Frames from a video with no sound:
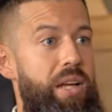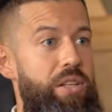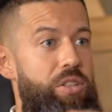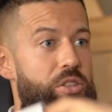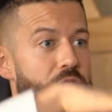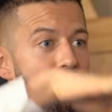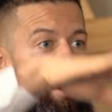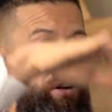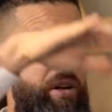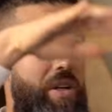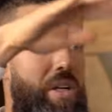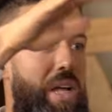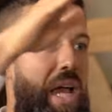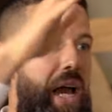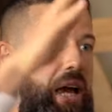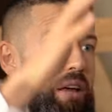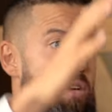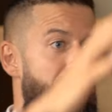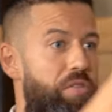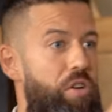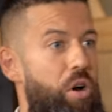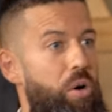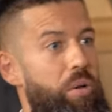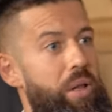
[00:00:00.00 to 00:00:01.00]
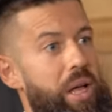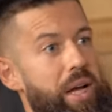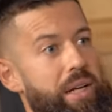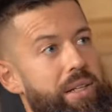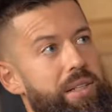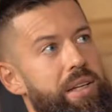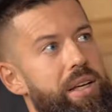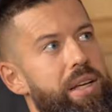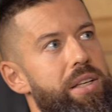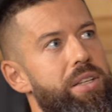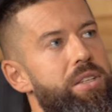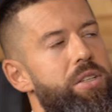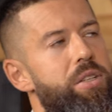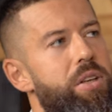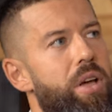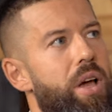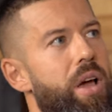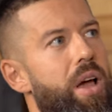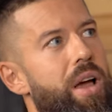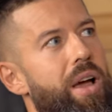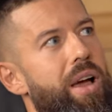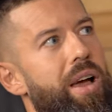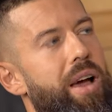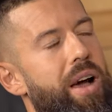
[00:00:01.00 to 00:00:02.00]
It's gonna kind of go like this.
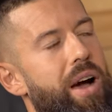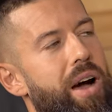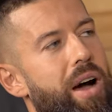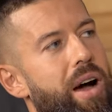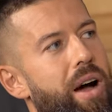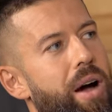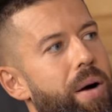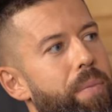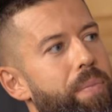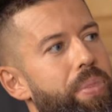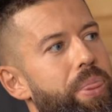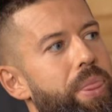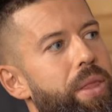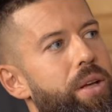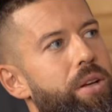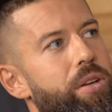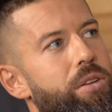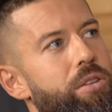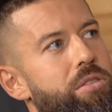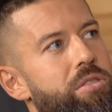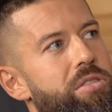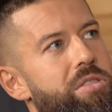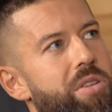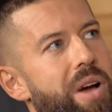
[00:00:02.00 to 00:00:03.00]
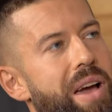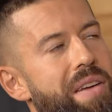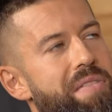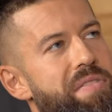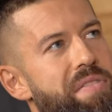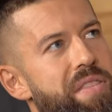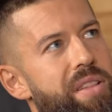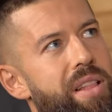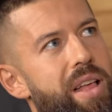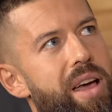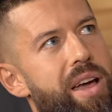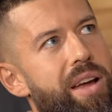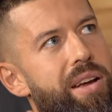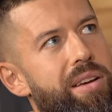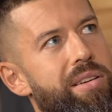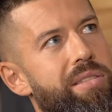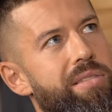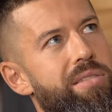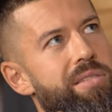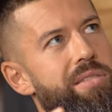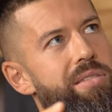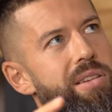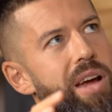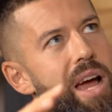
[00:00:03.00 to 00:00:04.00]
So I feel like
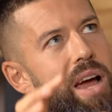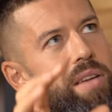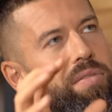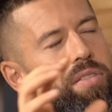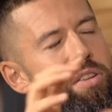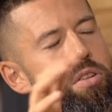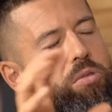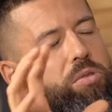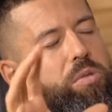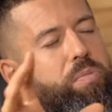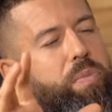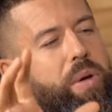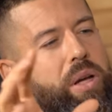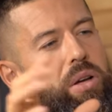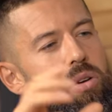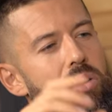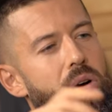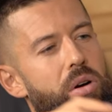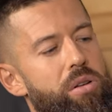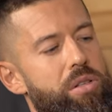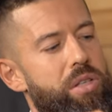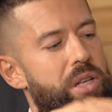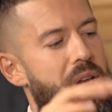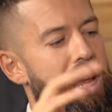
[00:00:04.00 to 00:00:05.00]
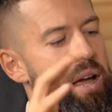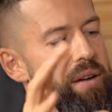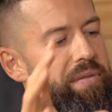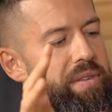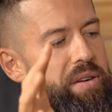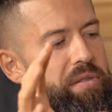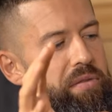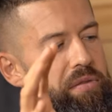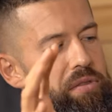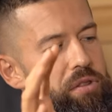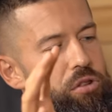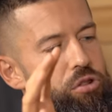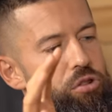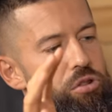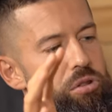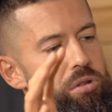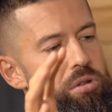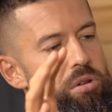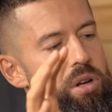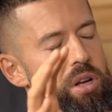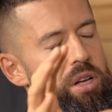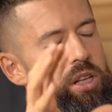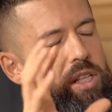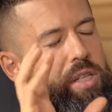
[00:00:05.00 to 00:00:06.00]
having those big goals and having a
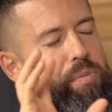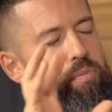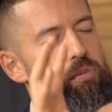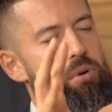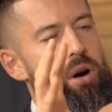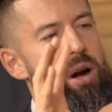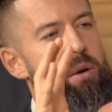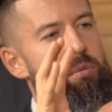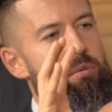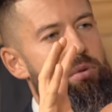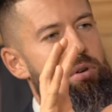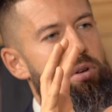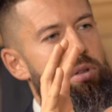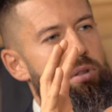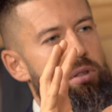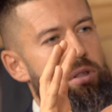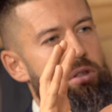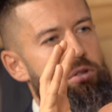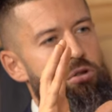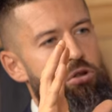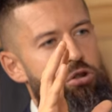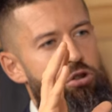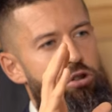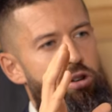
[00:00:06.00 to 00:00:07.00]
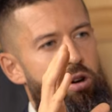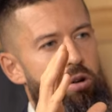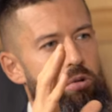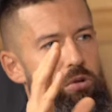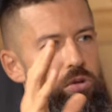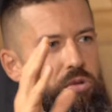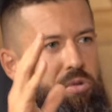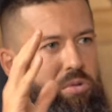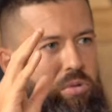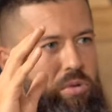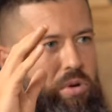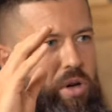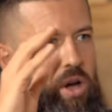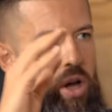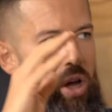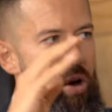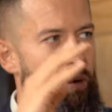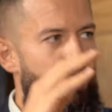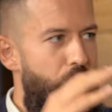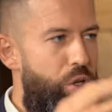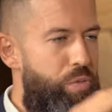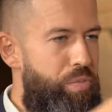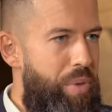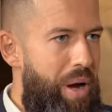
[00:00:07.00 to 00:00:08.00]
vision is primarily to show you
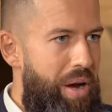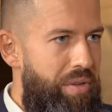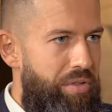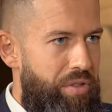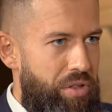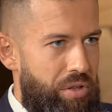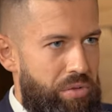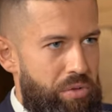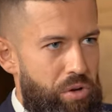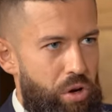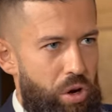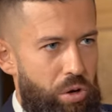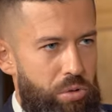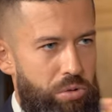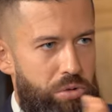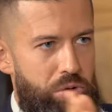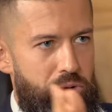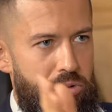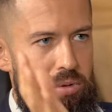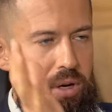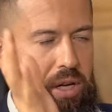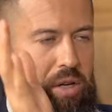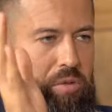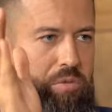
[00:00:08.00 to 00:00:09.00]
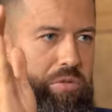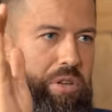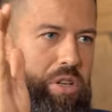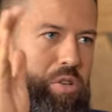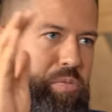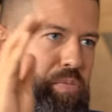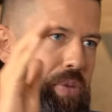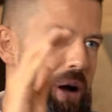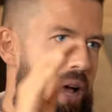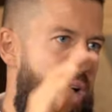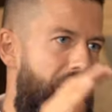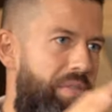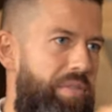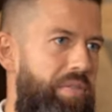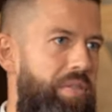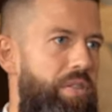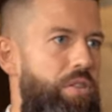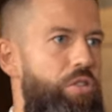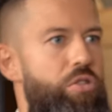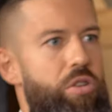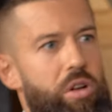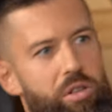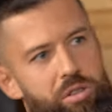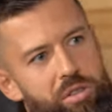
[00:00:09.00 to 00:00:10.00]
which path to go to and which path
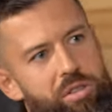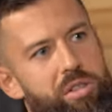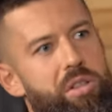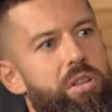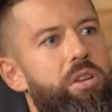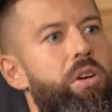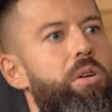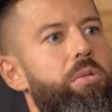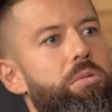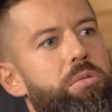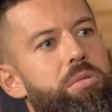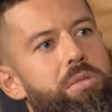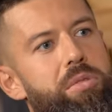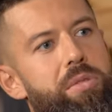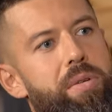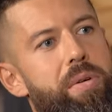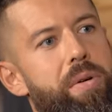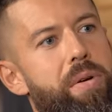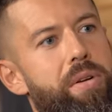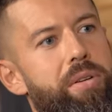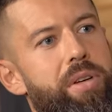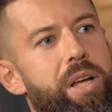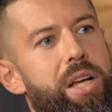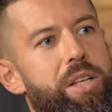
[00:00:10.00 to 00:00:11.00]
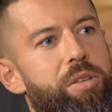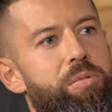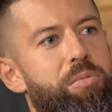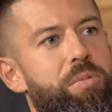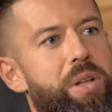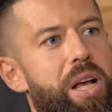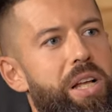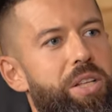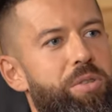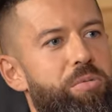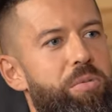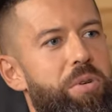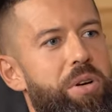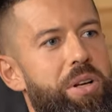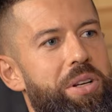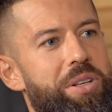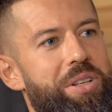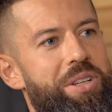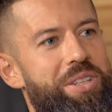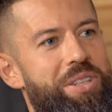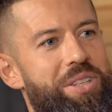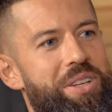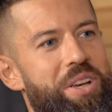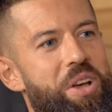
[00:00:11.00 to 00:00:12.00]
not to go to. That's what it
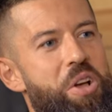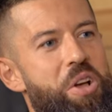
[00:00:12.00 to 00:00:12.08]
is.